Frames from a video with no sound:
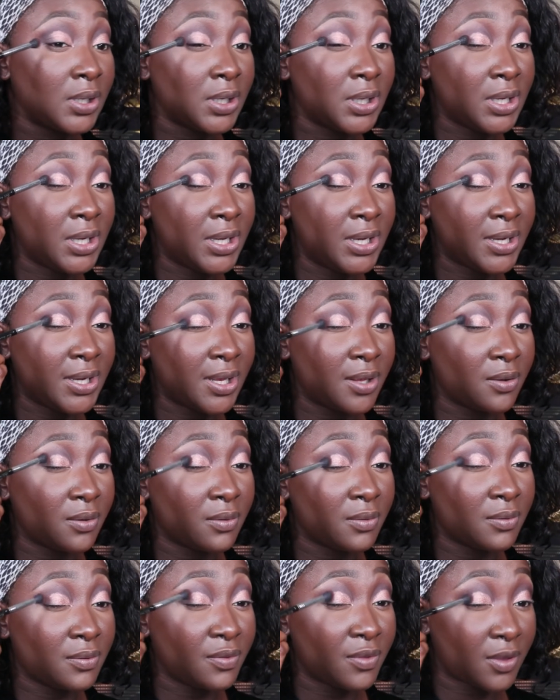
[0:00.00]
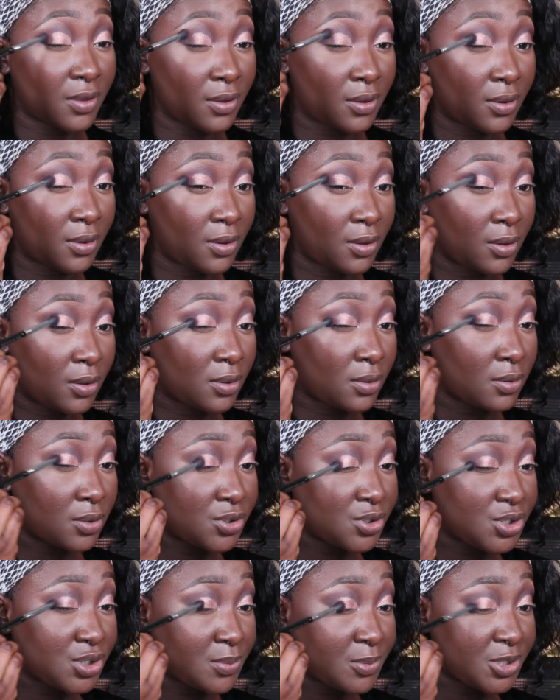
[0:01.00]
clean out the
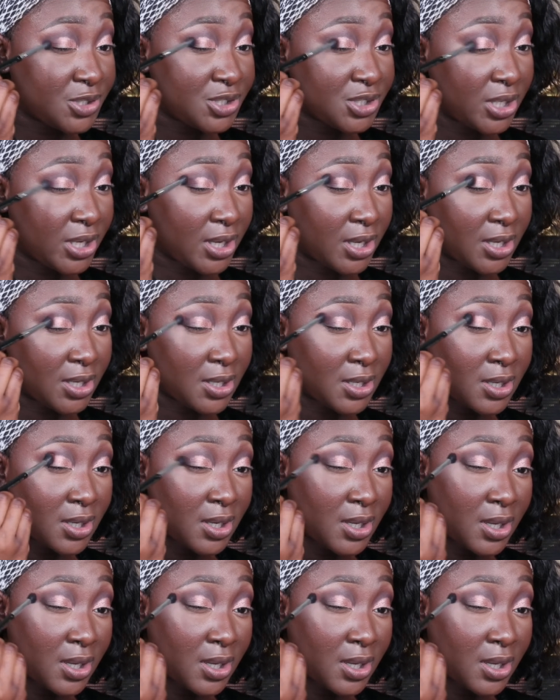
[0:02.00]
shimmer shade,